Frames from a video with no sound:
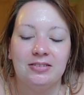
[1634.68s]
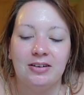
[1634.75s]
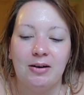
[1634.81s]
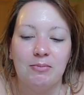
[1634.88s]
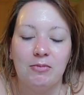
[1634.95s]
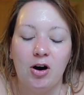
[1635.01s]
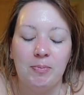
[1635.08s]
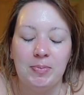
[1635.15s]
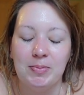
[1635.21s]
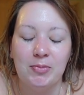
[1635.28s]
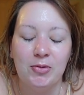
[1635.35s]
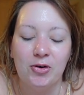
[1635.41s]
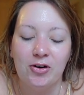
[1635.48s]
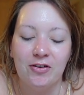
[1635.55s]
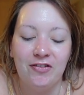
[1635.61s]
I'll be
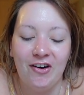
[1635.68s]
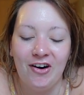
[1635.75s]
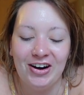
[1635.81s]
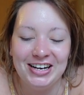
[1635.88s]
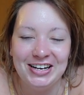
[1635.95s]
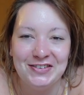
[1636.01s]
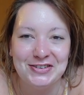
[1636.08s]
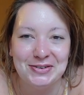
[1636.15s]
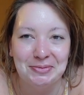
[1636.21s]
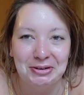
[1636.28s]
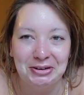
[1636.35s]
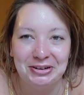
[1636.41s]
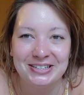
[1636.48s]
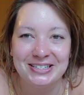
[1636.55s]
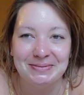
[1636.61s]
mortified if someone
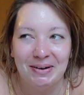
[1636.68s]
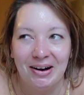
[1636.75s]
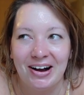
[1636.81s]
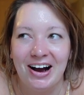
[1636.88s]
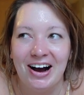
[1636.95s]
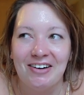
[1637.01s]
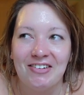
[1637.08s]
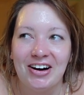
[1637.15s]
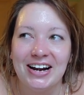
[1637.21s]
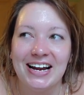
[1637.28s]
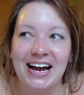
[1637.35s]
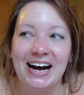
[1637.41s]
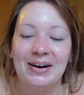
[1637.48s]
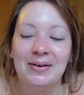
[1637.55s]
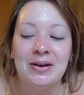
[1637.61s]
looked in my car right
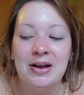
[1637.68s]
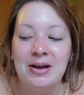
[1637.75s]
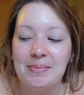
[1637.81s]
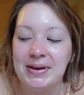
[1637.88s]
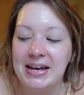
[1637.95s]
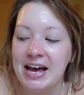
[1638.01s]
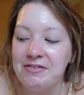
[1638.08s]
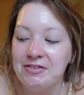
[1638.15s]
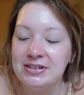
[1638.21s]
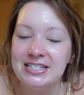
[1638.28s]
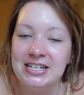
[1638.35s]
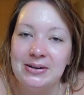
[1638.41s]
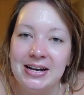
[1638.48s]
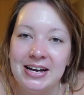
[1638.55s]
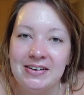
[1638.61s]
now. But yeah, if you're
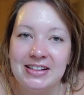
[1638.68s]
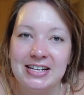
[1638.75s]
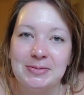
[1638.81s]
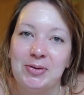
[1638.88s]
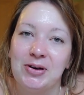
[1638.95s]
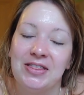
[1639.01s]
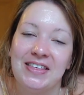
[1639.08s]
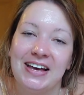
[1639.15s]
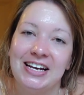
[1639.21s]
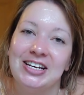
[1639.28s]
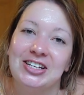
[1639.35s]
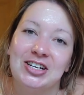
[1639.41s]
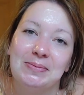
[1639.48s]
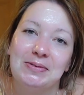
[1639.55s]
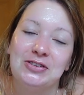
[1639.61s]
still here at this point, thank you
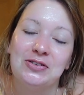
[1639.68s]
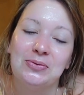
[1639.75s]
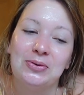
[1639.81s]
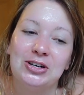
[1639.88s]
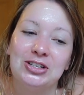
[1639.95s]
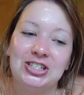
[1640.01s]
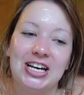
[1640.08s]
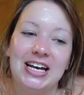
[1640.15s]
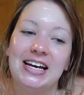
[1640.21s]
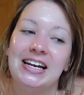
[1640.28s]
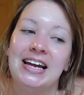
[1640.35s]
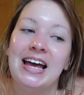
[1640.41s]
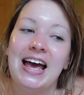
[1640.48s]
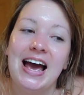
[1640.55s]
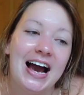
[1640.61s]
so much for watching,
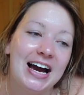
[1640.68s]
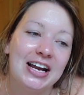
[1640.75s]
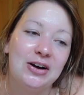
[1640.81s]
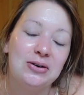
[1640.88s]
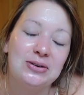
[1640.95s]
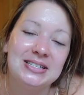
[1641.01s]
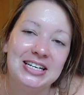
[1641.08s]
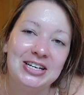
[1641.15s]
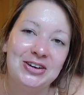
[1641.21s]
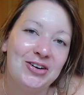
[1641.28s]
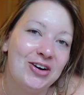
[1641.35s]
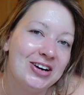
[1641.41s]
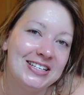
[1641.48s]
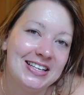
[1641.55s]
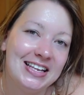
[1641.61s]
and I'll see you
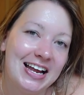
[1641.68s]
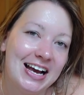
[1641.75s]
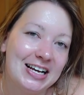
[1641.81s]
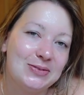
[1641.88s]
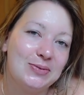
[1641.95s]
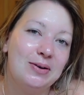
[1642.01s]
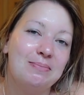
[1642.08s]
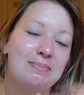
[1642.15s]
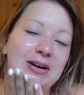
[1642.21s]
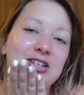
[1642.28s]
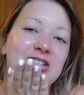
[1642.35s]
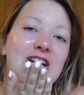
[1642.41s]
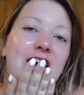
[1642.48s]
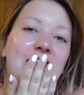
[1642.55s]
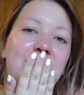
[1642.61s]
guys in the next one.
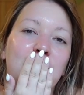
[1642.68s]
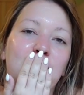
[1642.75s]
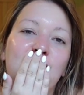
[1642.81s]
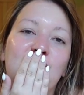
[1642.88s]
Much love.